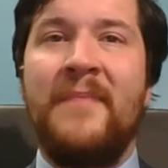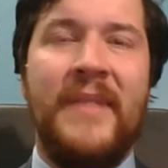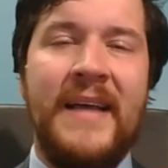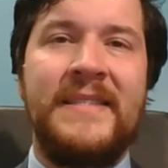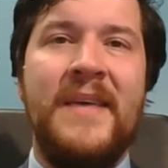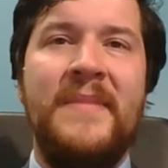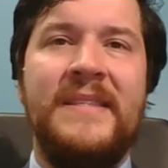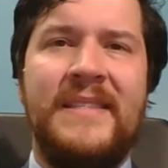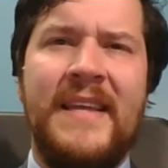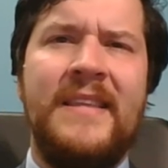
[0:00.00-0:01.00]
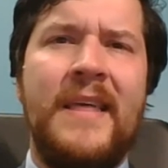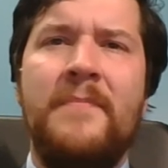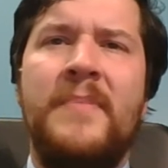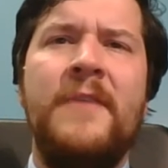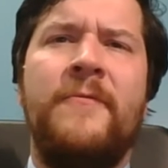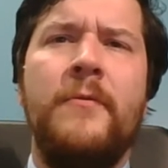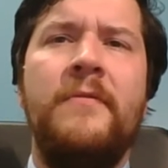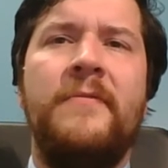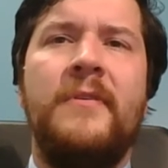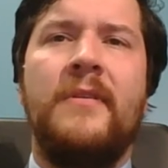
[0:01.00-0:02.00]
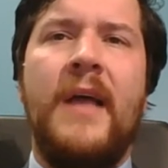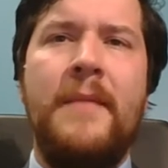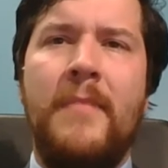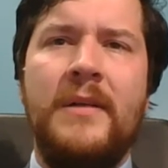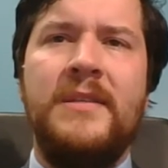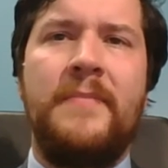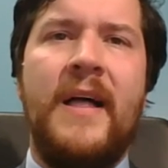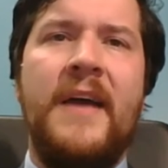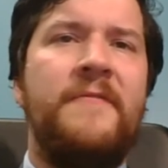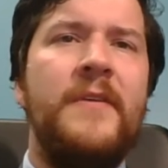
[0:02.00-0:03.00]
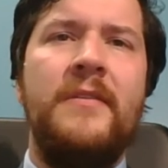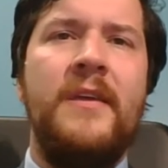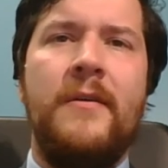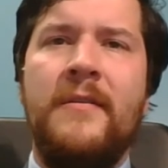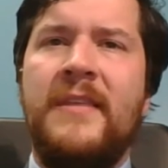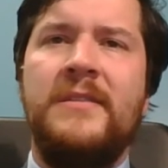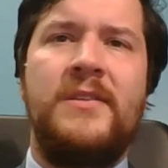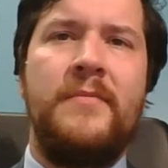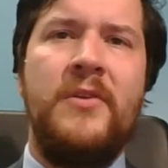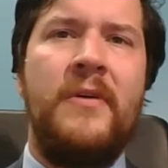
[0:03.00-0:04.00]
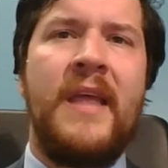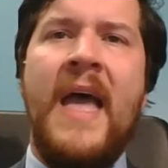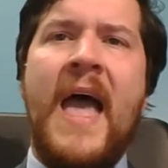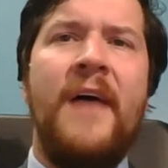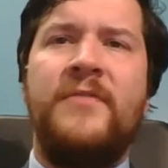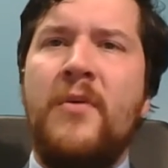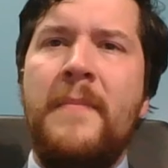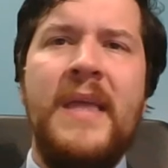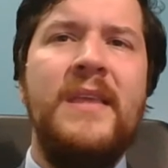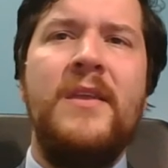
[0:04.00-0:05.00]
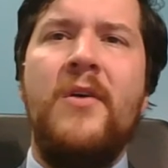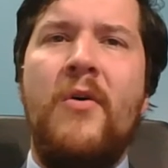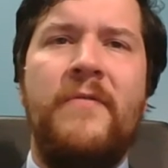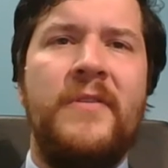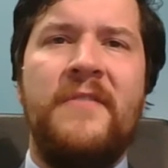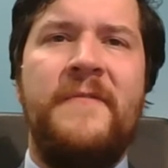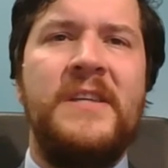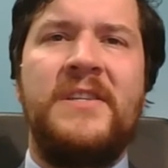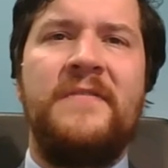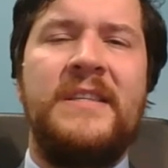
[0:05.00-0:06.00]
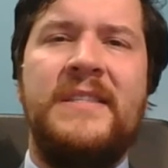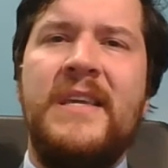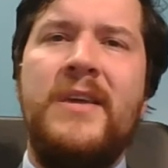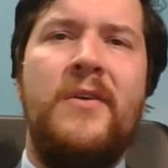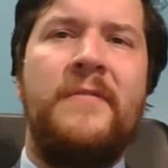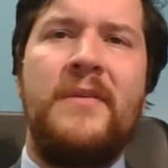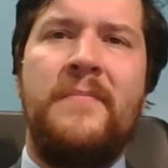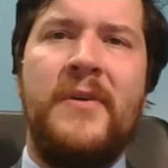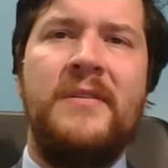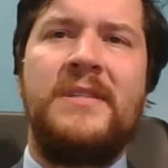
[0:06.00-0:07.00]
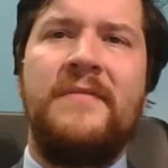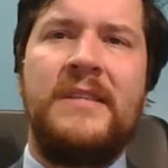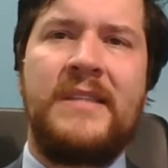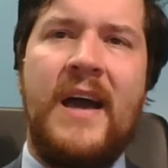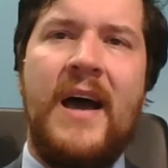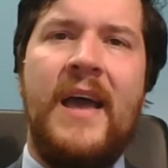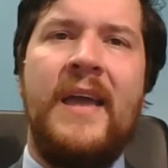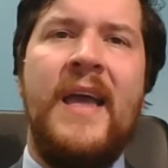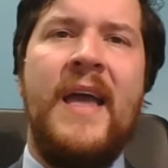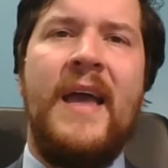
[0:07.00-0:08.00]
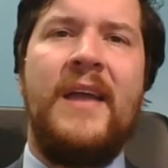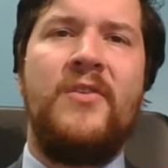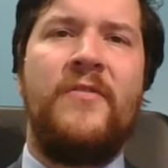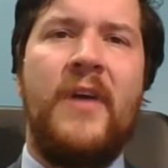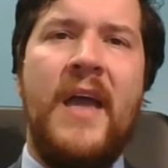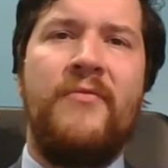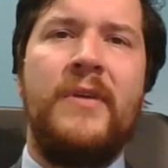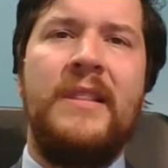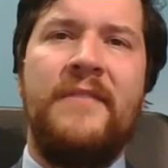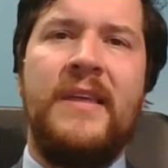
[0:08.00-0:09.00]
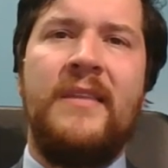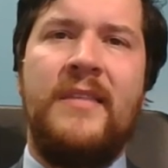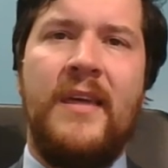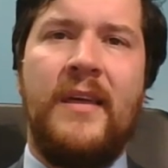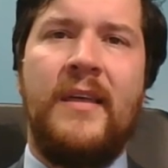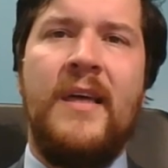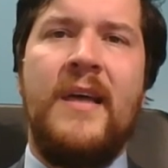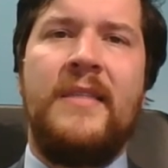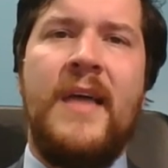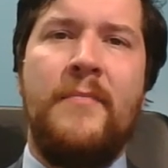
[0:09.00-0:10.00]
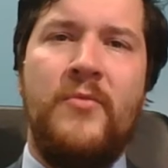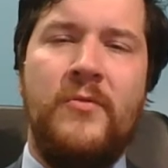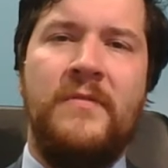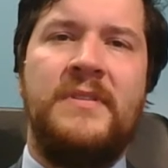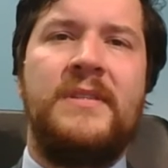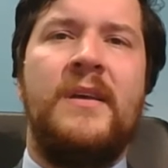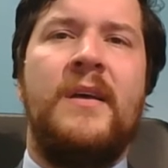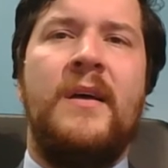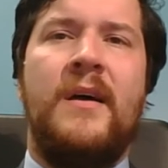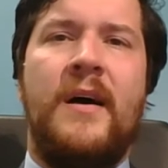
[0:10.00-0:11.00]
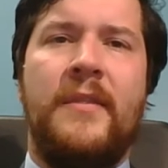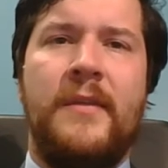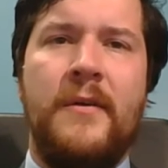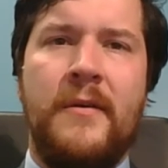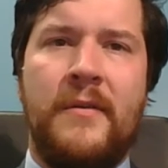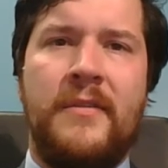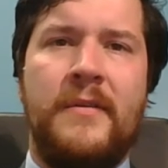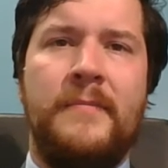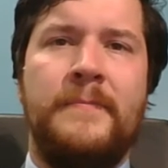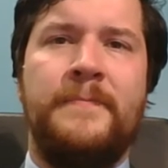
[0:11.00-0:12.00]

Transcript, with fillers: God blessed them and said to them, Be fruitful and multiply, fill the earth and subdue it, have dominion over the fish of the sea, over the birds of the sky, and over every living thing that moves on the earth.